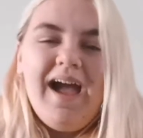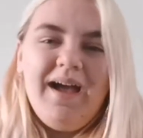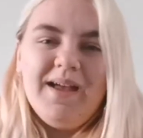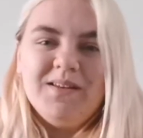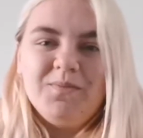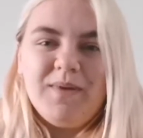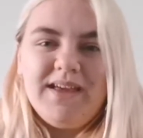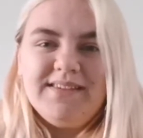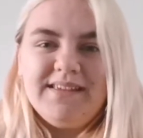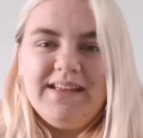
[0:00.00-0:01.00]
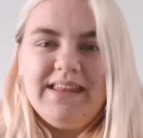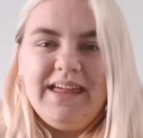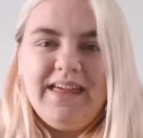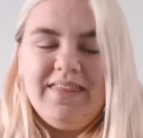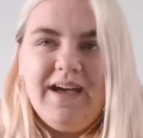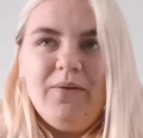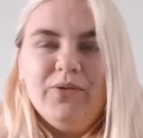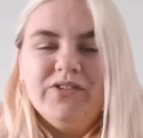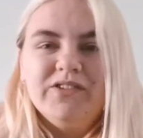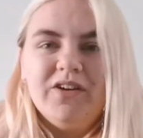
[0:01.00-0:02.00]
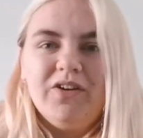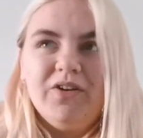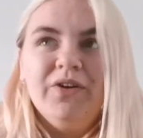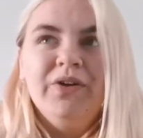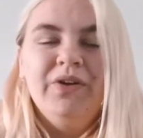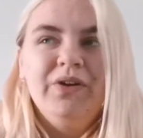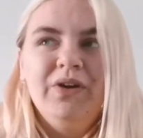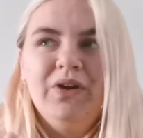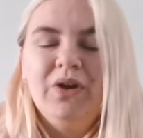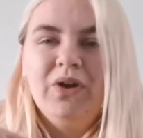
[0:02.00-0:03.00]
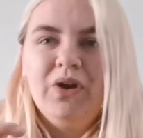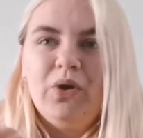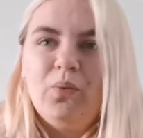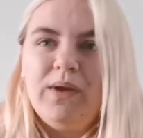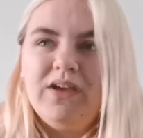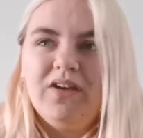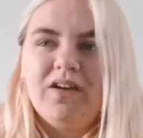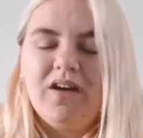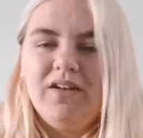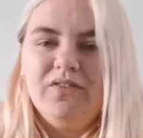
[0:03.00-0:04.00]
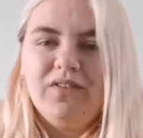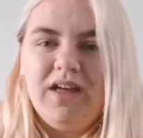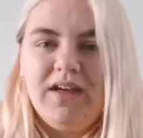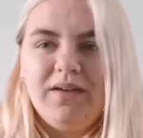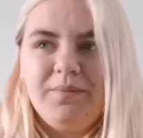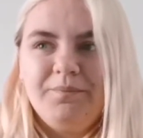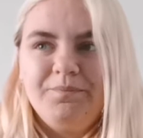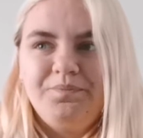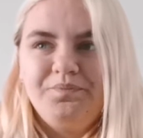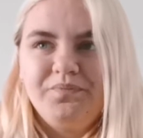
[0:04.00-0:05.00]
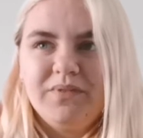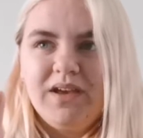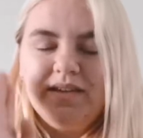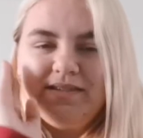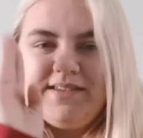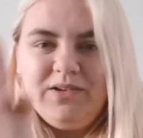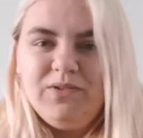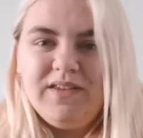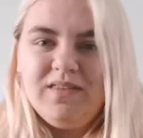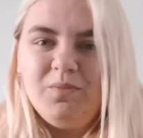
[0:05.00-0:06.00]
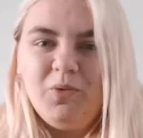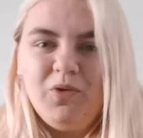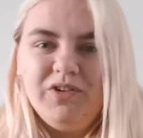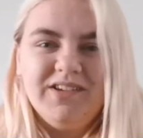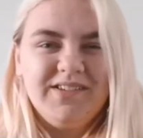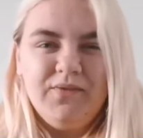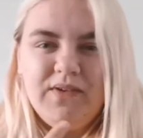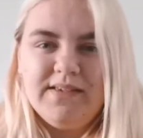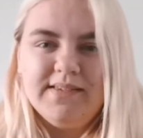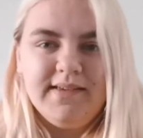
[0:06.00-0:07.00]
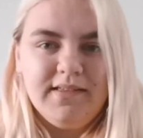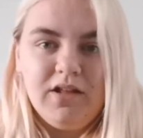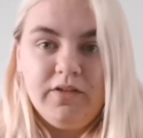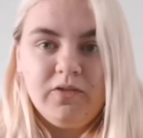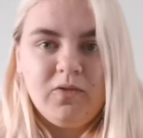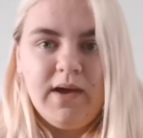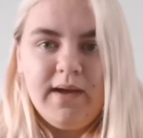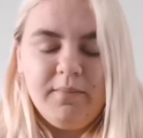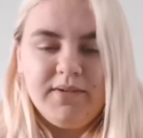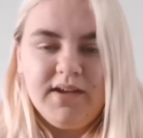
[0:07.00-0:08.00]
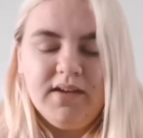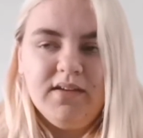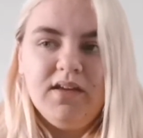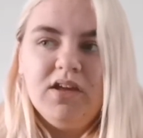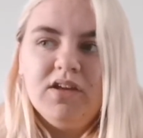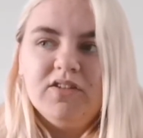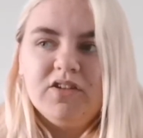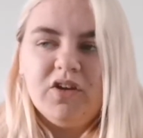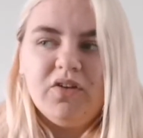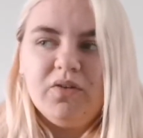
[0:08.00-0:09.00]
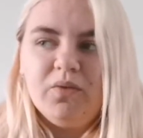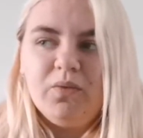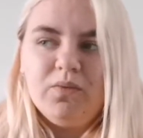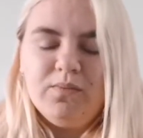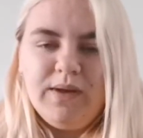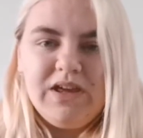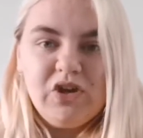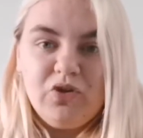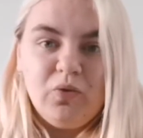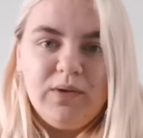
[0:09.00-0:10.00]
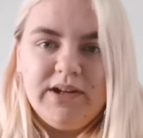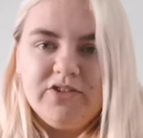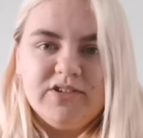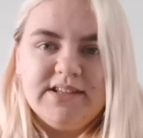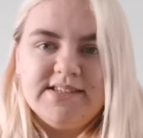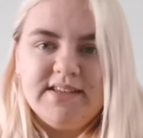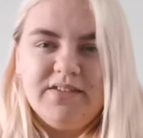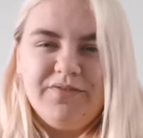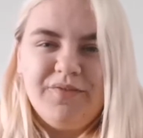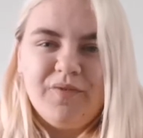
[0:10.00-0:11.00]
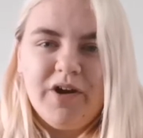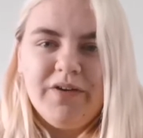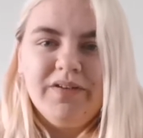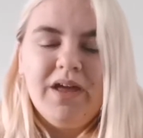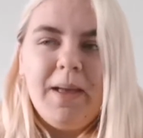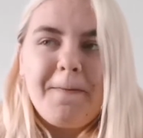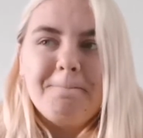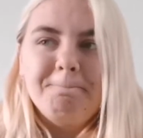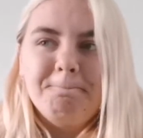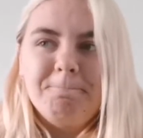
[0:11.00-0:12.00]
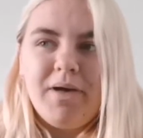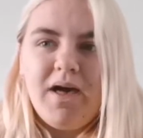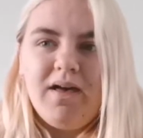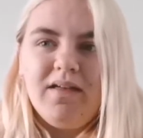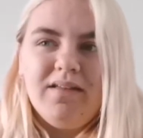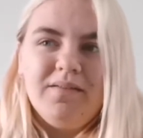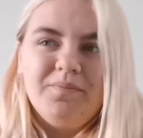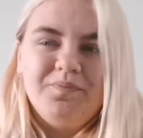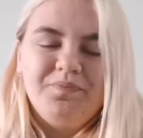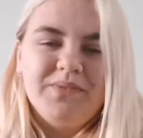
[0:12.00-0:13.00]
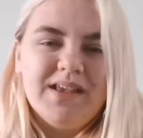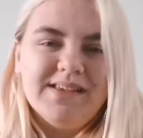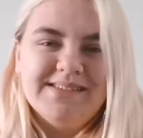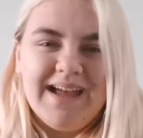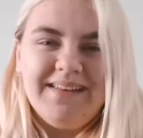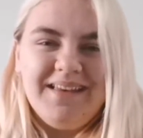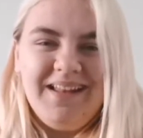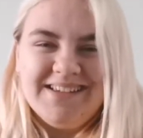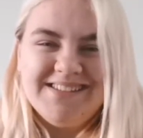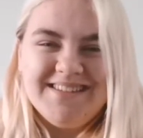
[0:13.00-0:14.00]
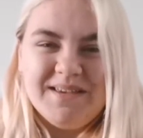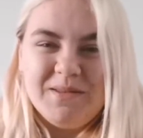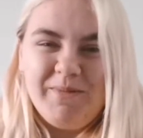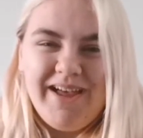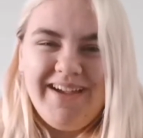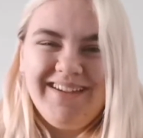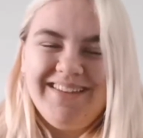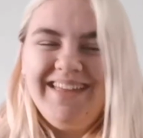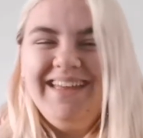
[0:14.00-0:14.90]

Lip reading: And basically that was so we could kind of like still see the board, because obviously the class is quite empty. So we could all literally sit in the front row, but Sanya likes to sit in the back